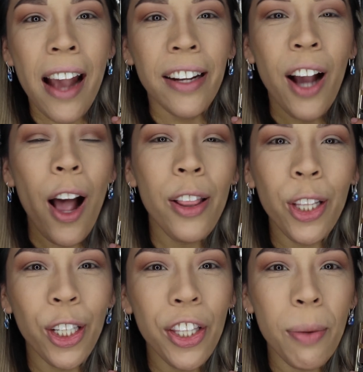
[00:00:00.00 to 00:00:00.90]

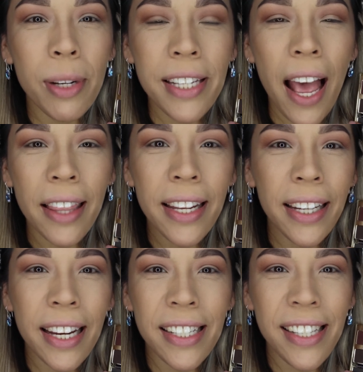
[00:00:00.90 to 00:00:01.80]
color, the
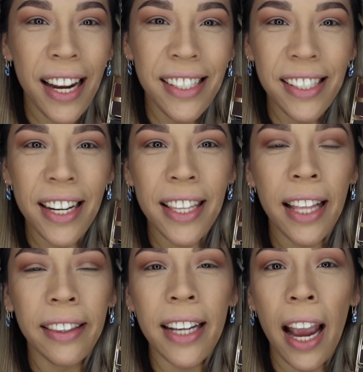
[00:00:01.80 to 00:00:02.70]
metallic intensity
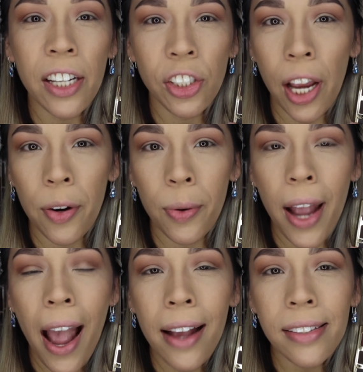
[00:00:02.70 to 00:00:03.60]
that the eyeshadow
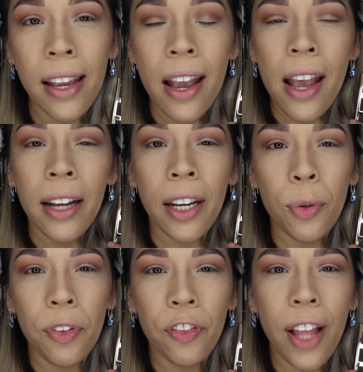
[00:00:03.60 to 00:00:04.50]
has,
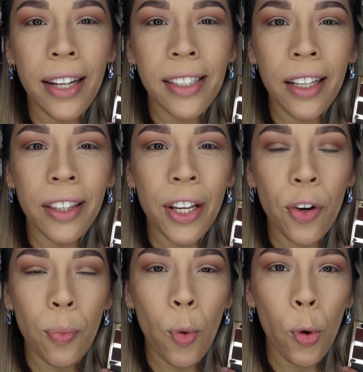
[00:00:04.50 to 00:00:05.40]
can reflect a
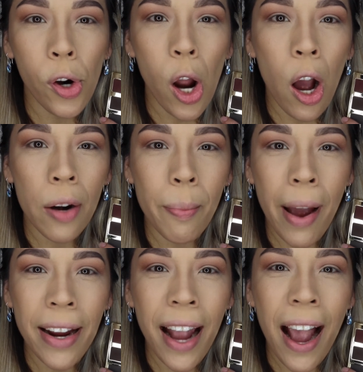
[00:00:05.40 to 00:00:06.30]
little more on
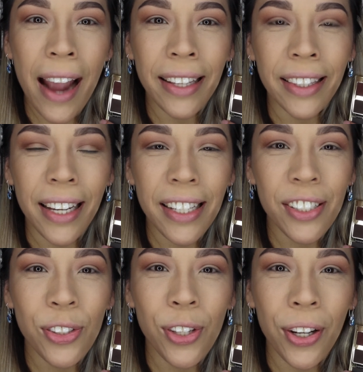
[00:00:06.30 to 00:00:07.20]
my eyelid.
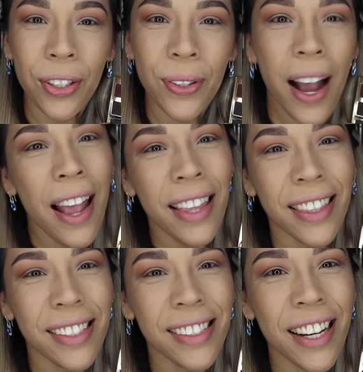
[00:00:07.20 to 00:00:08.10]
So
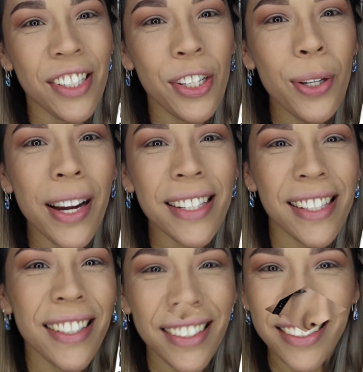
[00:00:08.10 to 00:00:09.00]
let's get to it.